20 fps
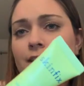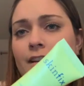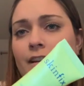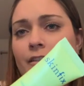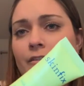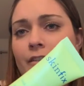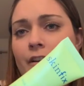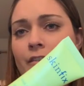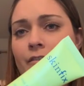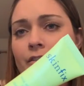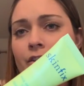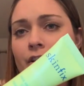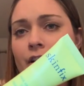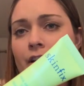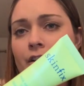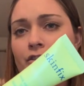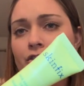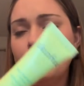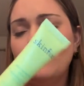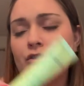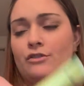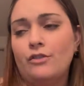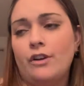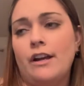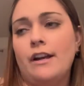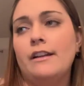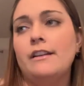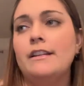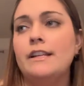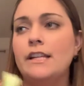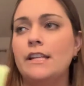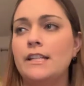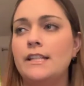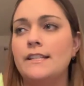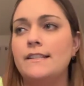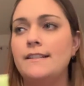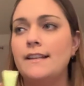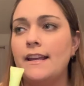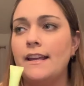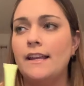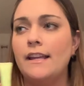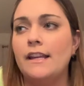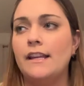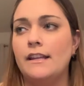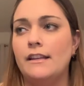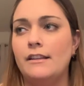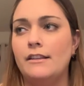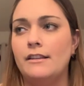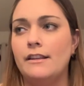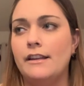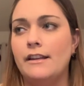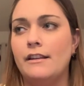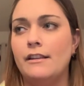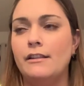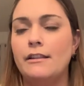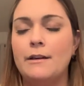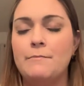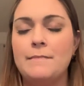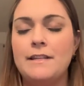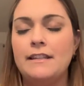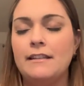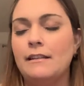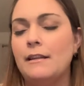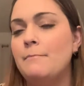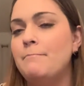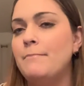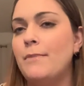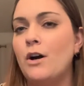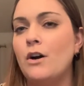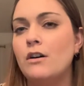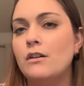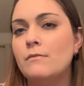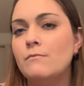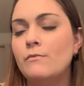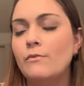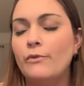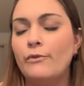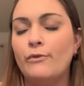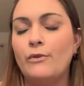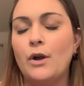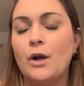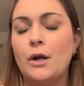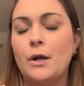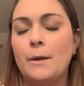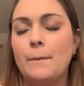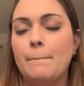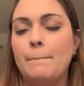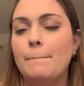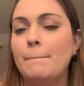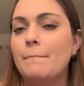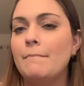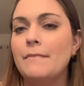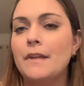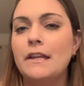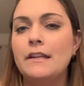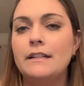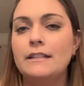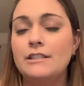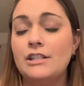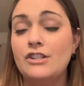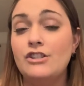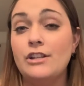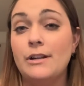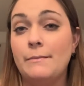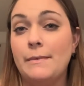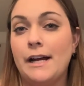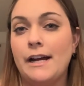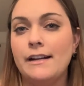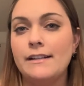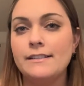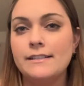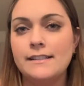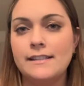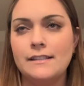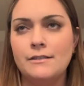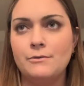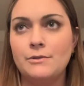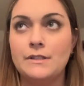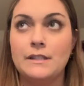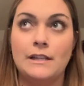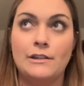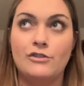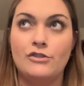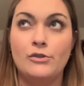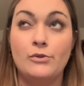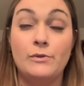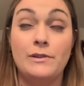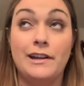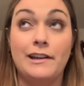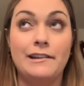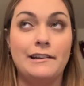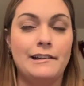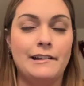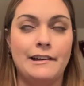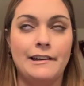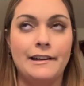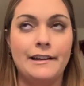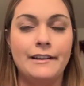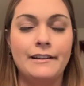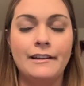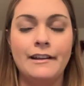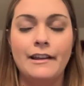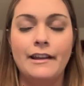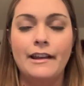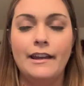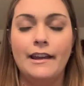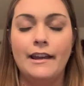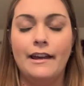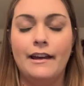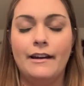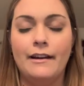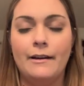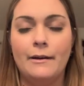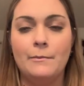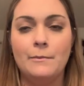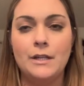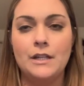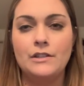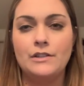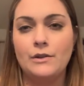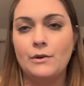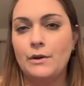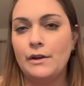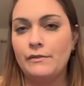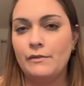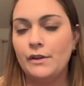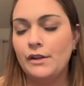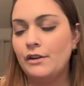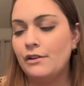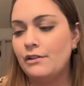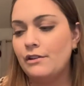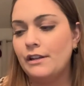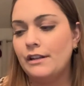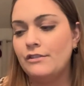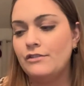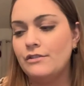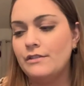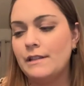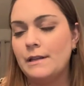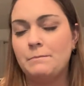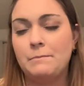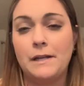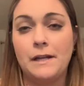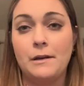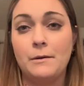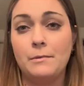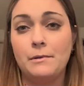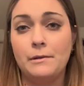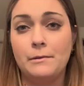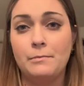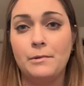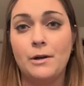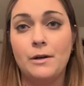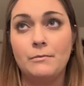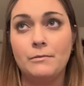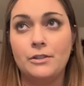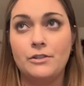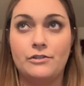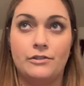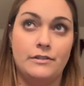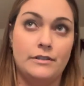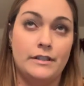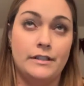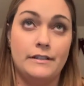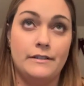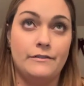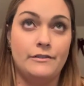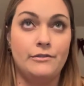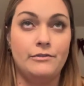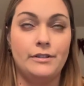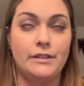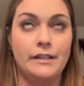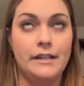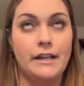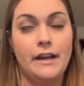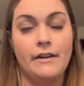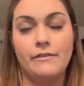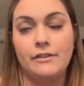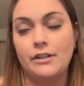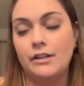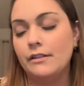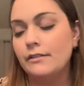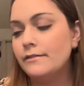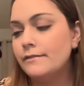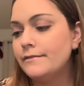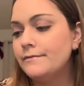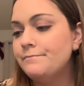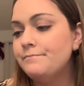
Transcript: that I've ever actually tried is a like lemon lip balm from TJ Maxx and it was like $2.99. Um, so I figured I'd just like pick up a lip balm because you can never really have enough.